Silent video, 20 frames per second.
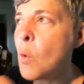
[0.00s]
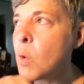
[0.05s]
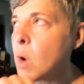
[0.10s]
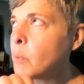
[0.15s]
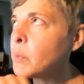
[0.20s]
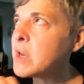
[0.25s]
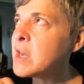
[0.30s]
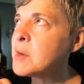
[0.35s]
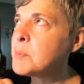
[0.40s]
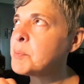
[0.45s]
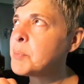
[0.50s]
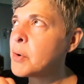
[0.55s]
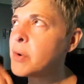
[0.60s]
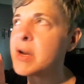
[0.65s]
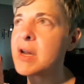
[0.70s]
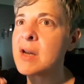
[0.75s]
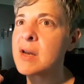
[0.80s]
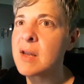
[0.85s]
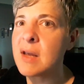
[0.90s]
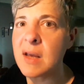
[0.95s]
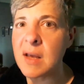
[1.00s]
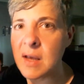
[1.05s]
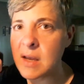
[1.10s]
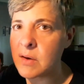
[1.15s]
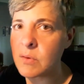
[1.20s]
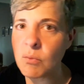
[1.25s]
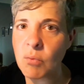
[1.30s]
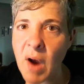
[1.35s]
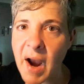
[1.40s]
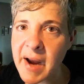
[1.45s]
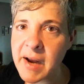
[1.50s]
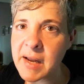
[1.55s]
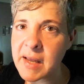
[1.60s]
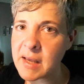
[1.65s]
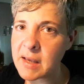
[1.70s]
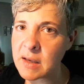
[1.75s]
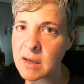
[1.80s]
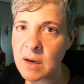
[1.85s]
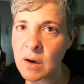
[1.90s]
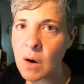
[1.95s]
when we put it in
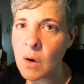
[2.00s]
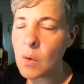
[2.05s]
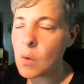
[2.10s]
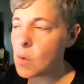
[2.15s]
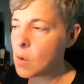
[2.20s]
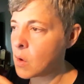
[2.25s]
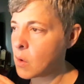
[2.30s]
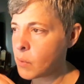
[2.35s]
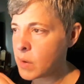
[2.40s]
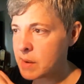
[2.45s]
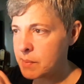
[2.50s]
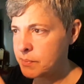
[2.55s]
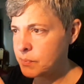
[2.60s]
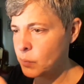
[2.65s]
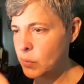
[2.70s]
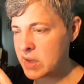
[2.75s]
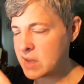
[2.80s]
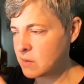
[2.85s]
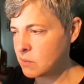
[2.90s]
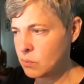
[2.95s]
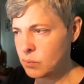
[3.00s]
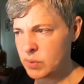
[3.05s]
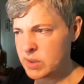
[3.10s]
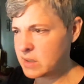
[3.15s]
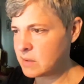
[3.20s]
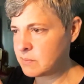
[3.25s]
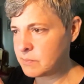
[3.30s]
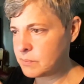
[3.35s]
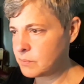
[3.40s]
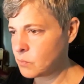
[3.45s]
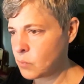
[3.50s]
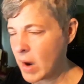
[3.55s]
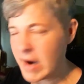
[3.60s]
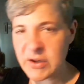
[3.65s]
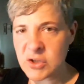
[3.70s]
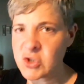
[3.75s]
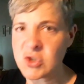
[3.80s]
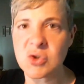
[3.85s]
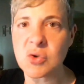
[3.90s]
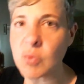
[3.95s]
writing, you know, or we, we, we write a
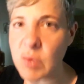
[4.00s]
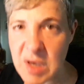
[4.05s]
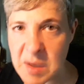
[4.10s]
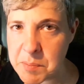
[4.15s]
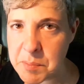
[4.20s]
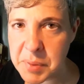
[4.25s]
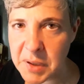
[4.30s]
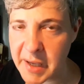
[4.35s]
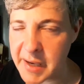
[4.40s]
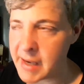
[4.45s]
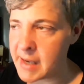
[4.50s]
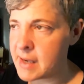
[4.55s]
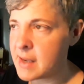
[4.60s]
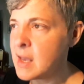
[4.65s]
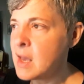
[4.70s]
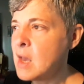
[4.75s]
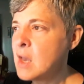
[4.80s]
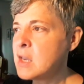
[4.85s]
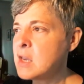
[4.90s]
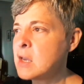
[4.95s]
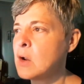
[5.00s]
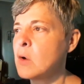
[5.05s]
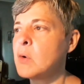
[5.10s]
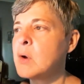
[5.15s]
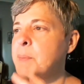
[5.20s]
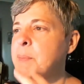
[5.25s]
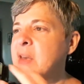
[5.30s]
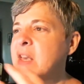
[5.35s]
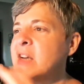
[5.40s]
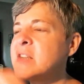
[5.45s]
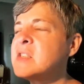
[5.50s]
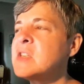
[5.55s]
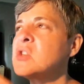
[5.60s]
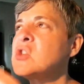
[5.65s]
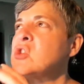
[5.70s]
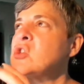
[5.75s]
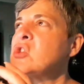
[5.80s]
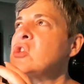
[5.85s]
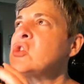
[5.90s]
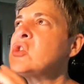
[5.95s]
screenplay, you know, because it's
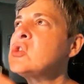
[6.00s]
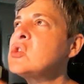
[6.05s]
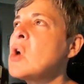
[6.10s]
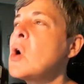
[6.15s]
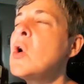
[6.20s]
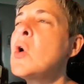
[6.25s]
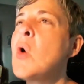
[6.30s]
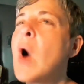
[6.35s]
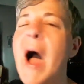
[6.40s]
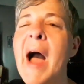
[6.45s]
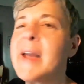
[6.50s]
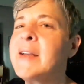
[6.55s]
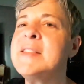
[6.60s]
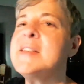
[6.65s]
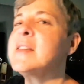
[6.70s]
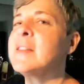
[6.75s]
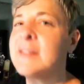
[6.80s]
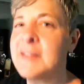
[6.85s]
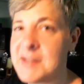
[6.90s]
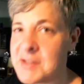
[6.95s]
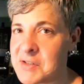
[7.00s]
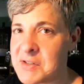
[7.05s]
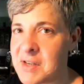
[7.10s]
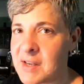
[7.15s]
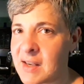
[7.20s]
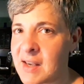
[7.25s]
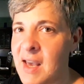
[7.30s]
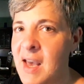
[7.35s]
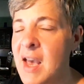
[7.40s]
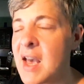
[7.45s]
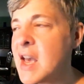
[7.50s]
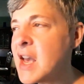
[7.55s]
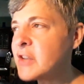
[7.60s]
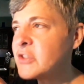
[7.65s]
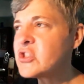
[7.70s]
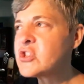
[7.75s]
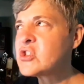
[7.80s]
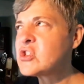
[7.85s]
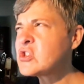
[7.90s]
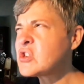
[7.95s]
so idealistic.
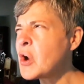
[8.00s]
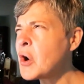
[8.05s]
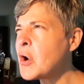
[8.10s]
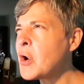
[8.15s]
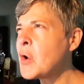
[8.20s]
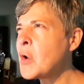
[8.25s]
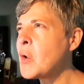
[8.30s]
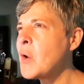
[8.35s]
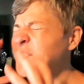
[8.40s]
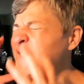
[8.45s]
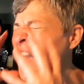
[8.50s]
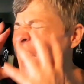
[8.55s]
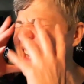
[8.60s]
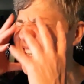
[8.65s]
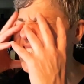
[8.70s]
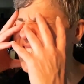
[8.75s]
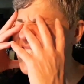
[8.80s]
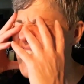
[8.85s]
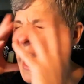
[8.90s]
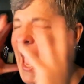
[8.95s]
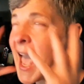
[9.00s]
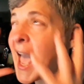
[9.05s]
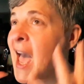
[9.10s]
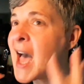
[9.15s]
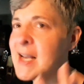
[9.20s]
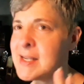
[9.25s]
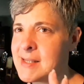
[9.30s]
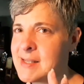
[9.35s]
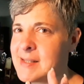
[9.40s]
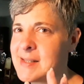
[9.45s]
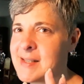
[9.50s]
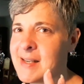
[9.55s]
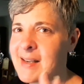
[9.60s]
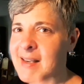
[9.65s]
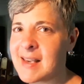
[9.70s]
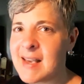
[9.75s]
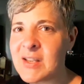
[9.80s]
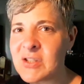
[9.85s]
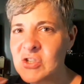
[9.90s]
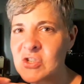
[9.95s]
It's so fantastic.
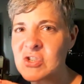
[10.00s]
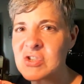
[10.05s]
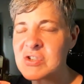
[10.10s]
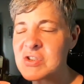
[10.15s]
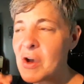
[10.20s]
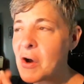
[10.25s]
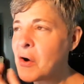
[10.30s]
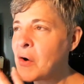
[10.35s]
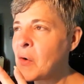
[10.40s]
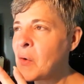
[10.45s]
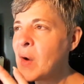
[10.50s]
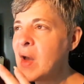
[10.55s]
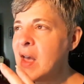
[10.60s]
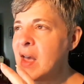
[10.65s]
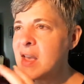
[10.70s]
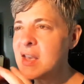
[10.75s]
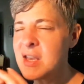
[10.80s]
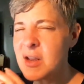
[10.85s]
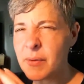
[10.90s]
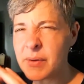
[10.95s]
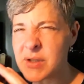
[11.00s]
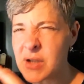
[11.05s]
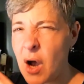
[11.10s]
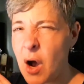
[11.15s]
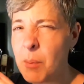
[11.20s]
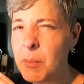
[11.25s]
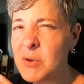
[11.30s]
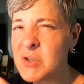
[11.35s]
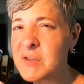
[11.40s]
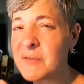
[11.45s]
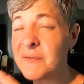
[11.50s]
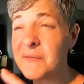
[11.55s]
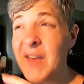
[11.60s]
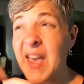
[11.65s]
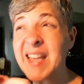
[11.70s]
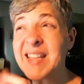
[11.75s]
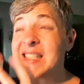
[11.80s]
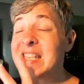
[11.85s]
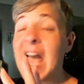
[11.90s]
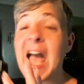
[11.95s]
It's so, you know, it's almost
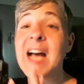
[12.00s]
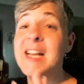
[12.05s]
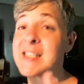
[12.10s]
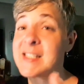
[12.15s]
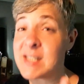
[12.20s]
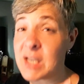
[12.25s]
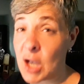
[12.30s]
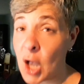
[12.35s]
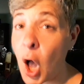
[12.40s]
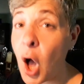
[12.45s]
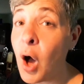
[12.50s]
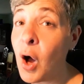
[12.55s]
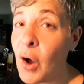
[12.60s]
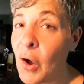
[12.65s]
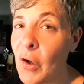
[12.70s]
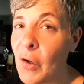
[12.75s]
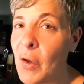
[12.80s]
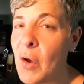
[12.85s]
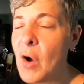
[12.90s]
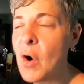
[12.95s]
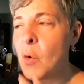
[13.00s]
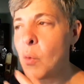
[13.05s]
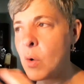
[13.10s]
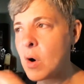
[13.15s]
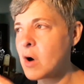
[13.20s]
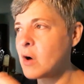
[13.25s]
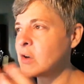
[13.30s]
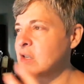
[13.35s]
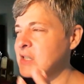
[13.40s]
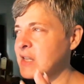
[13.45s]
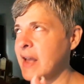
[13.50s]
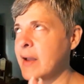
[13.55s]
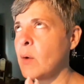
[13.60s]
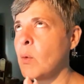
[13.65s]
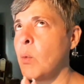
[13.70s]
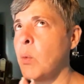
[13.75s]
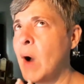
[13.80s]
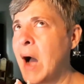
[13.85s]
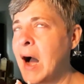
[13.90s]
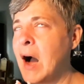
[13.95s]
fantastical where it's like,
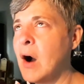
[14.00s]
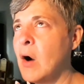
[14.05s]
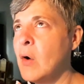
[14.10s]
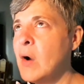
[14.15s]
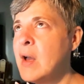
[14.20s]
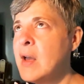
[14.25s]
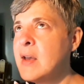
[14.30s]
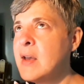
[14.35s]
wow,